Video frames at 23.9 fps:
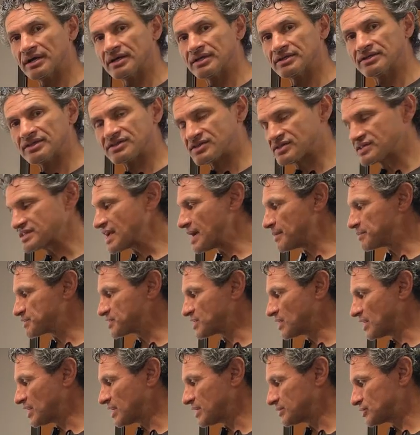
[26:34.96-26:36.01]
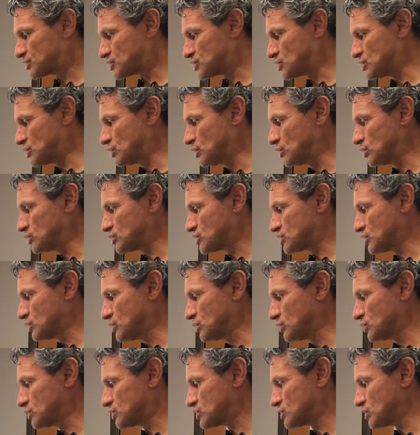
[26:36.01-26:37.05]
the steps are 2,
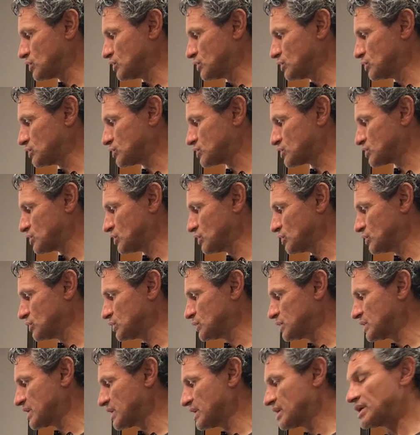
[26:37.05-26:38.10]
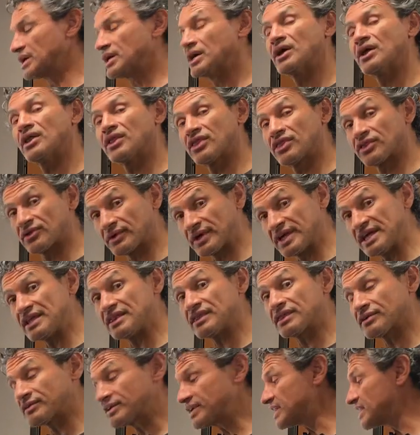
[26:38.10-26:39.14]
2, 2, 2, 3,
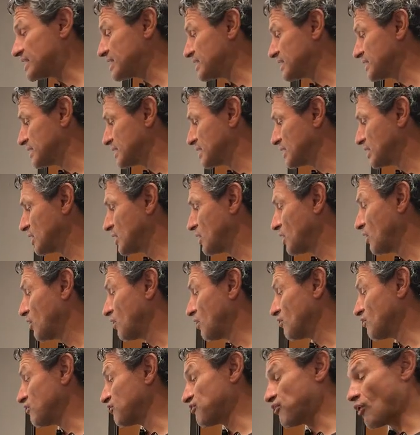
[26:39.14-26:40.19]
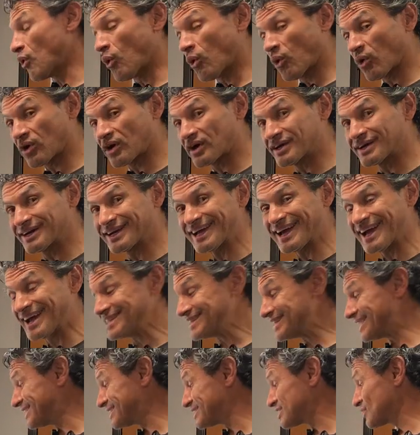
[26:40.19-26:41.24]
3, 4,
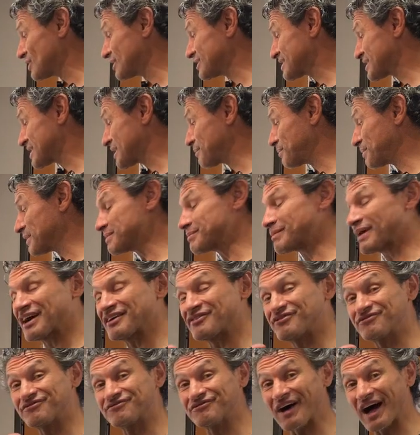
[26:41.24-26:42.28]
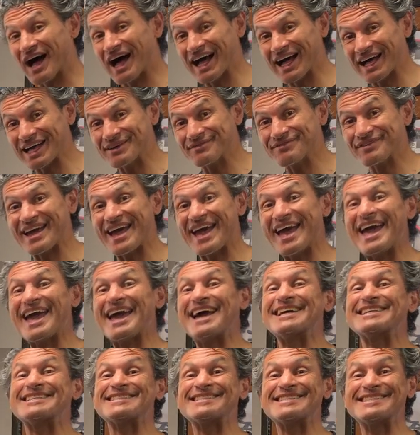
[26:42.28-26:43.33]
and then it starts skipping by 5
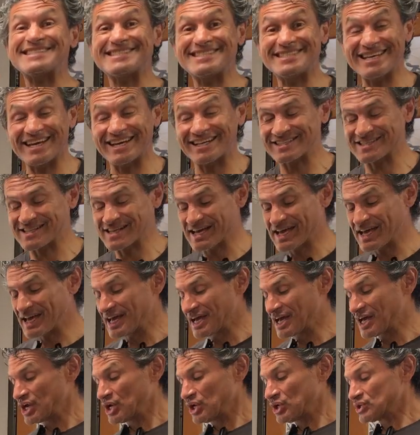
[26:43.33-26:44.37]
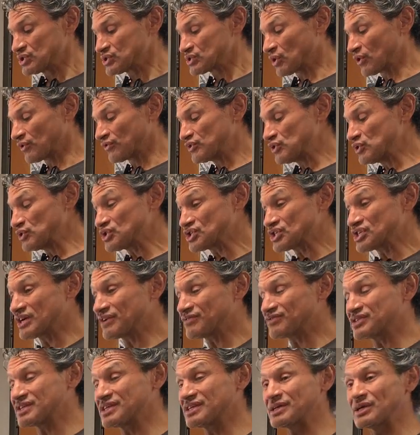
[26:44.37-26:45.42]
and 6. So if you
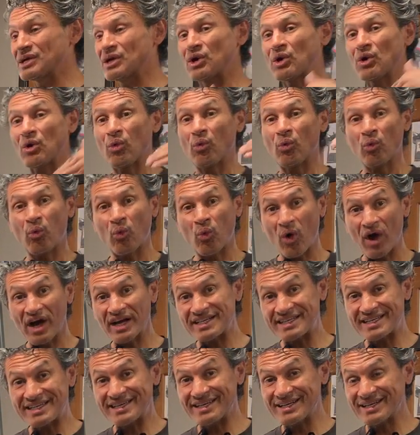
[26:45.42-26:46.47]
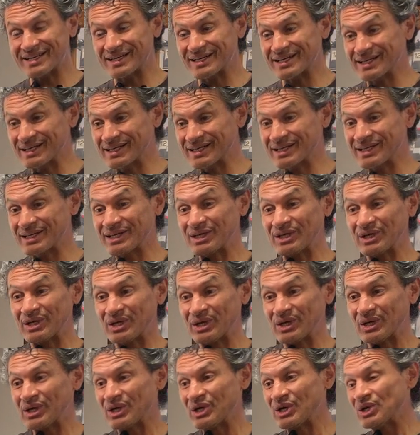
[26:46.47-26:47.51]
shift one gear
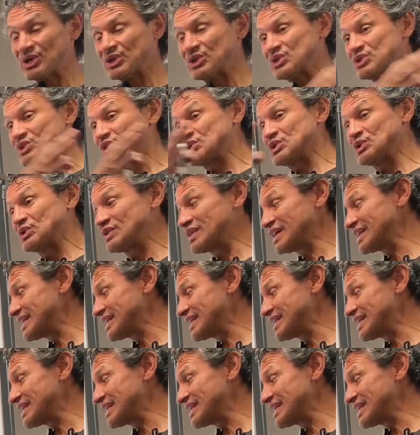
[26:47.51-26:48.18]
to the